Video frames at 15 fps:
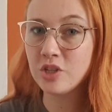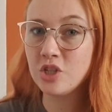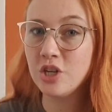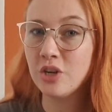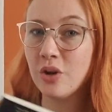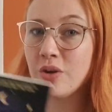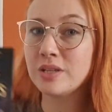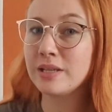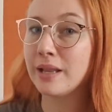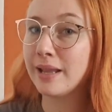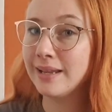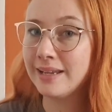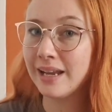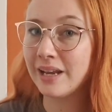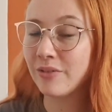that she knows and
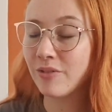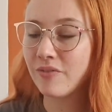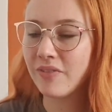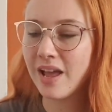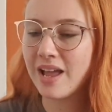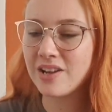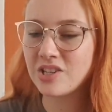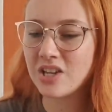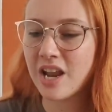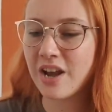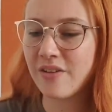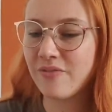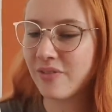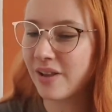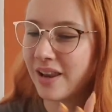like getting revenge, and I
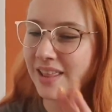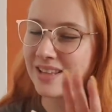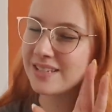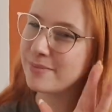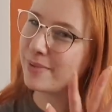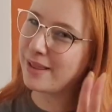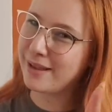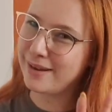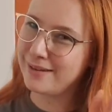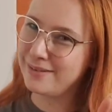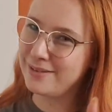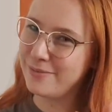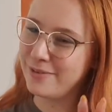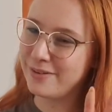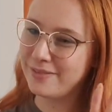feel like there's gonna be like a
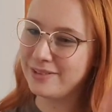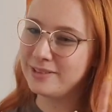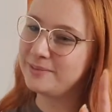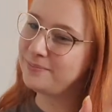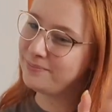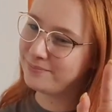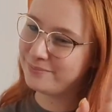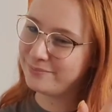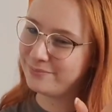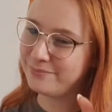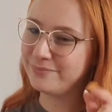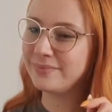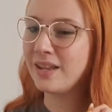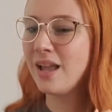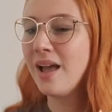little bit of